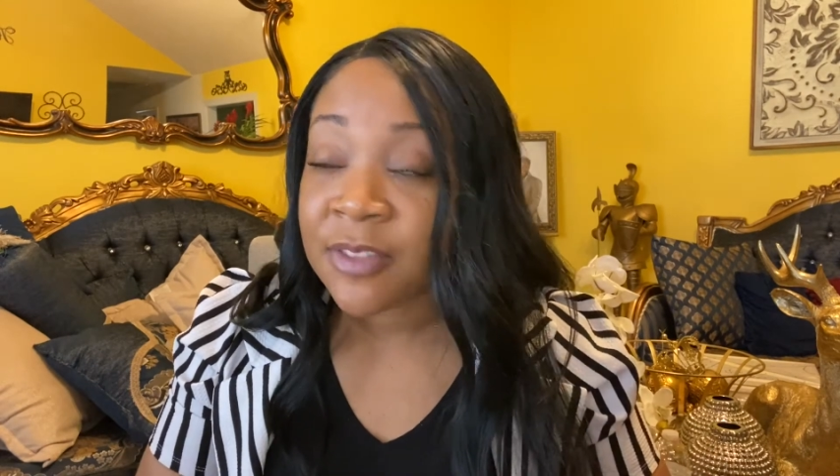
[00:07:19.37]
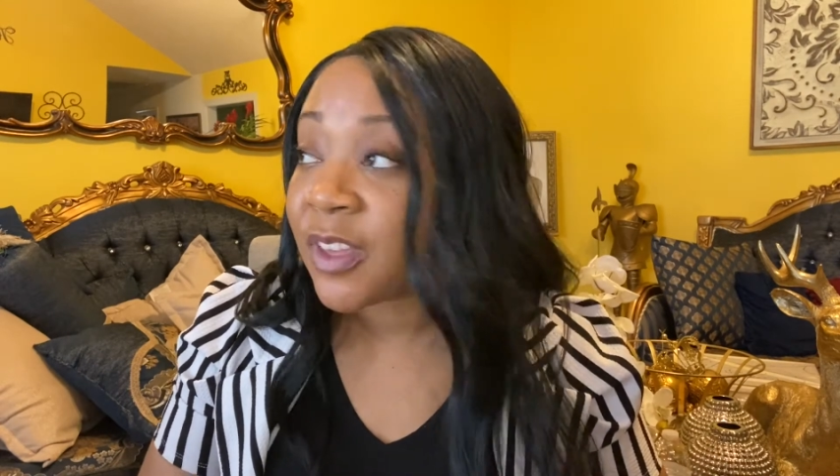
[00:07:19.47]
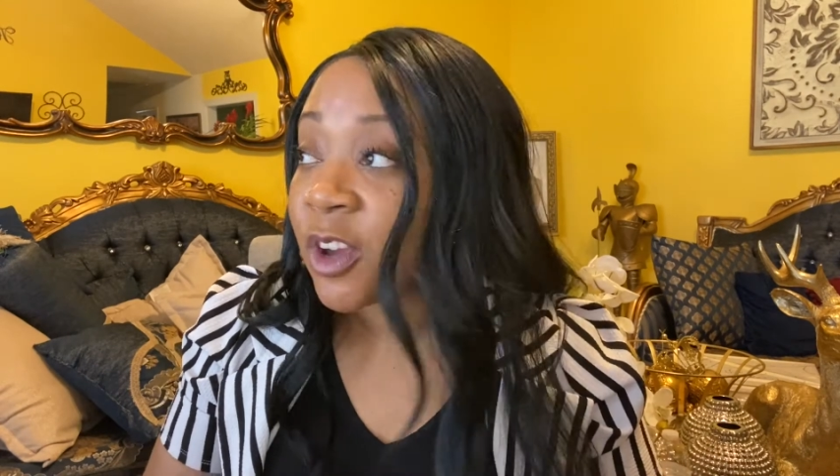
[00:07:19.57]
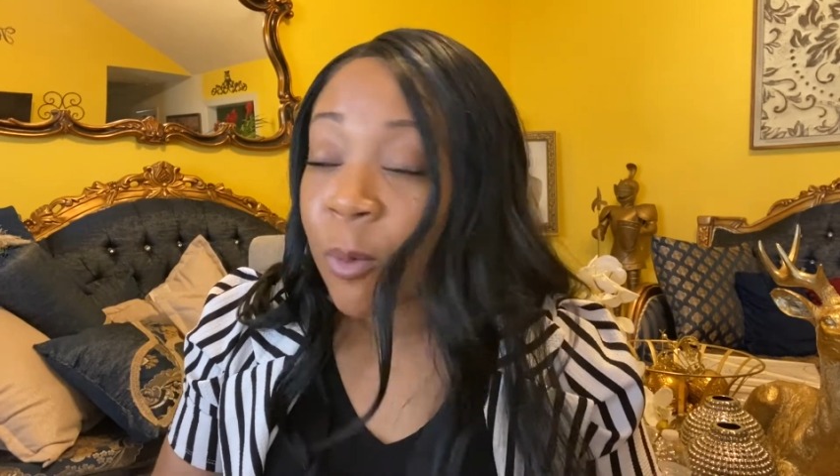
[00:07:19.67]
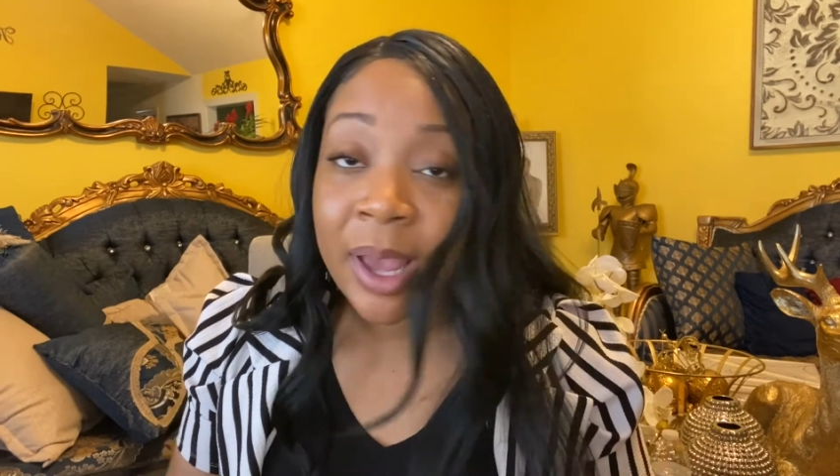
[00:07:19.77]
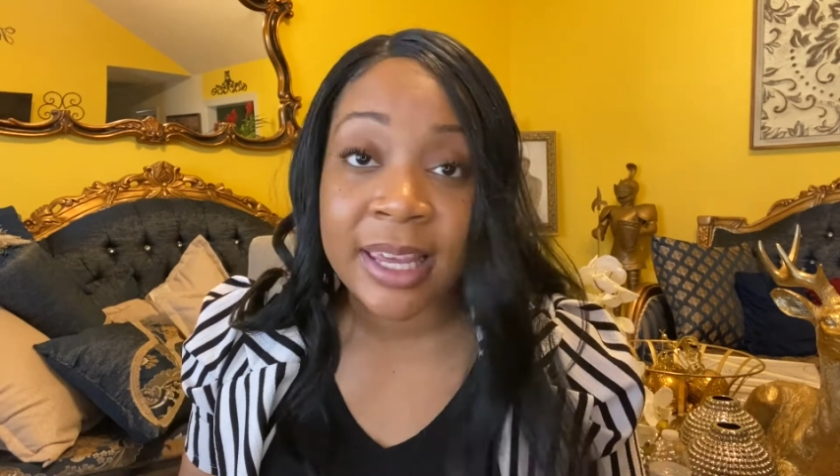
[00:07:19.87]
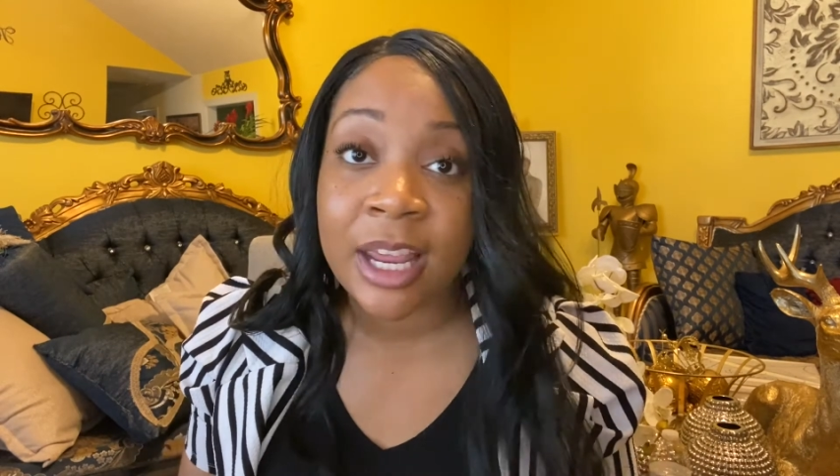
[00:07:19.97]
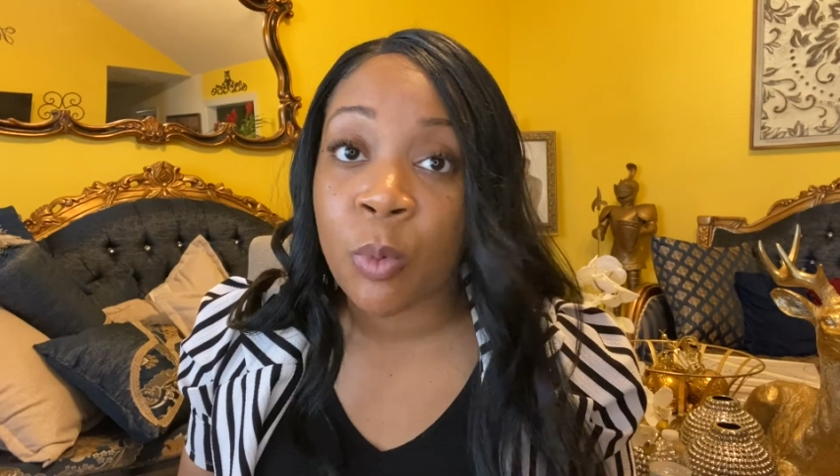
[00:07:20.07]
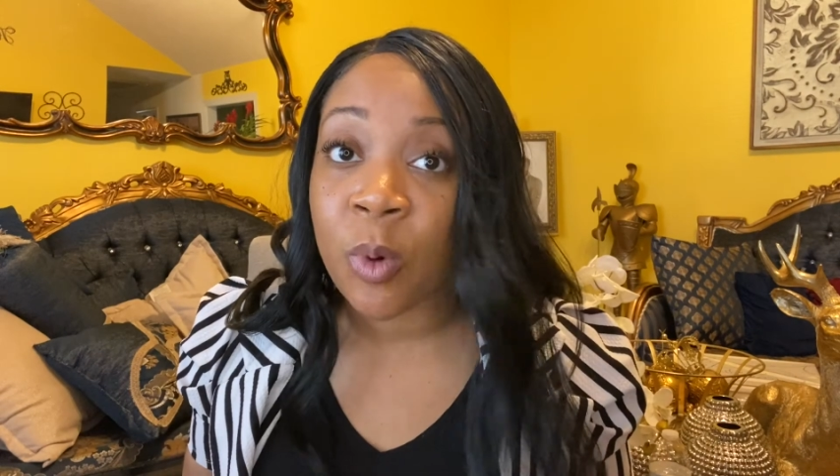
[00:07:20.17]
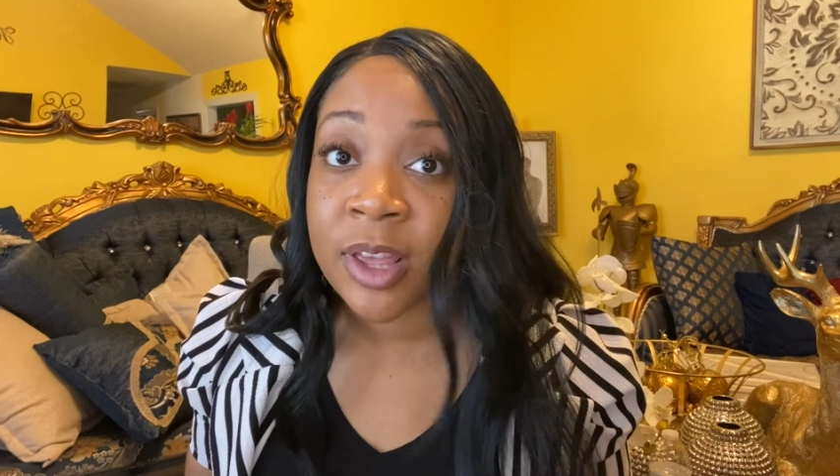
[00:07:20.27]
Then go back
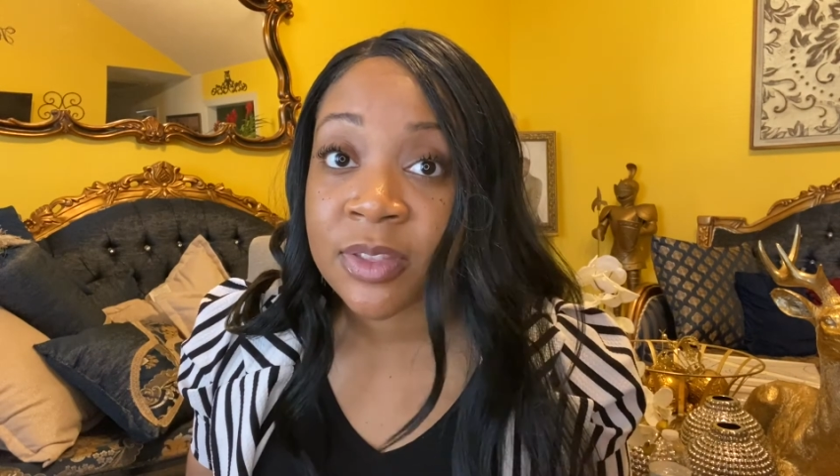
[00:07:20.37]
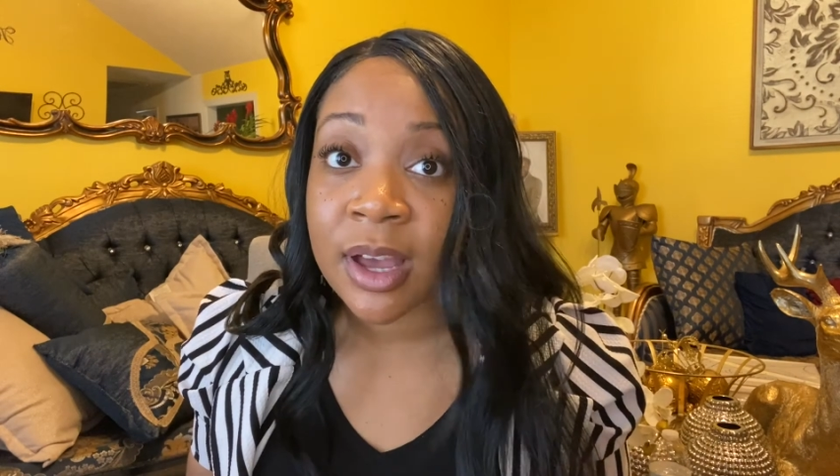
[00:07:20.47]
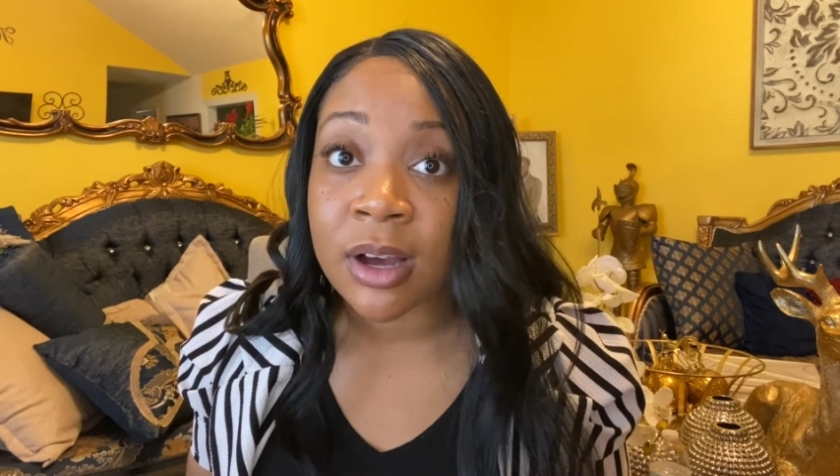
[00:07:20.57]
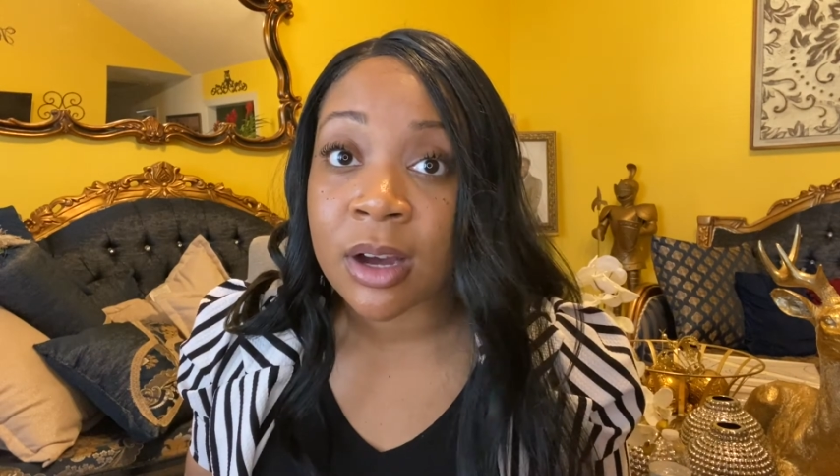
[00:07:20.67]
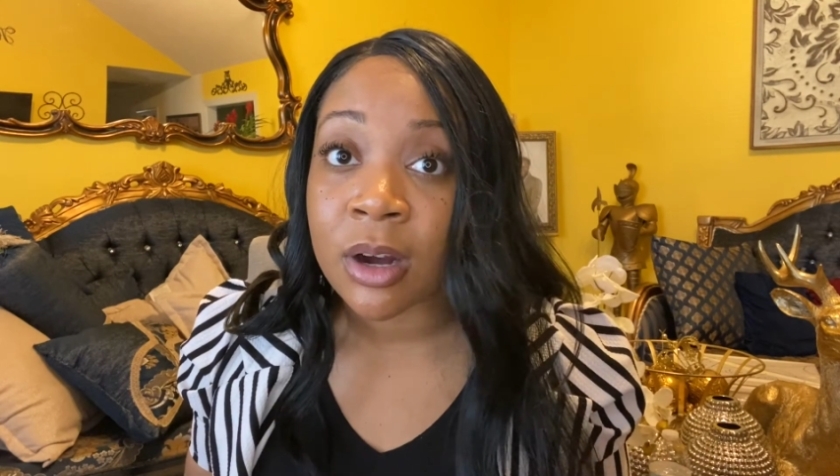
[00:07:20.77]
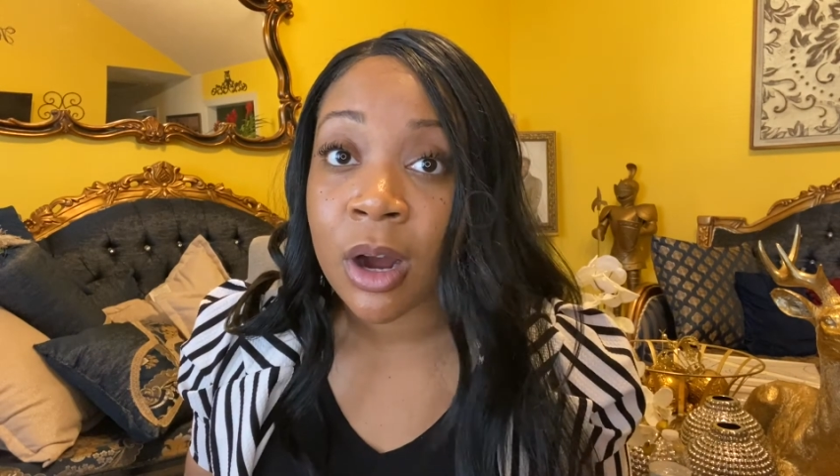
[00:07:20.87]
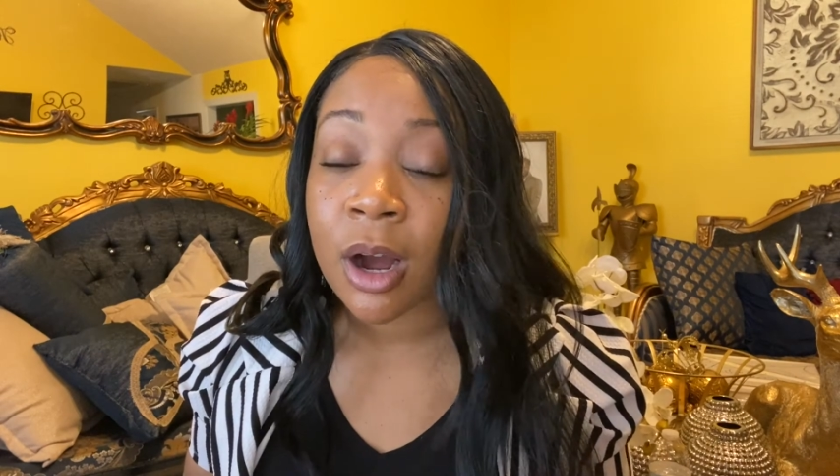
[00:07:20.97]
in with a